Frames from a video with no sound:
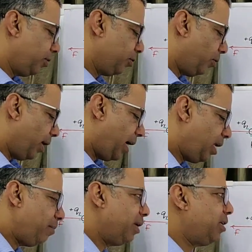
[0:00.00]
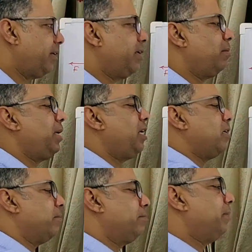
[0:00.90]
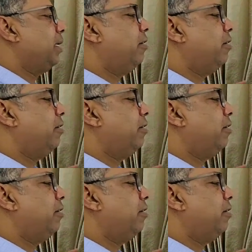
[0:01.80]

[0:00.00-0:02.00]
So any material medium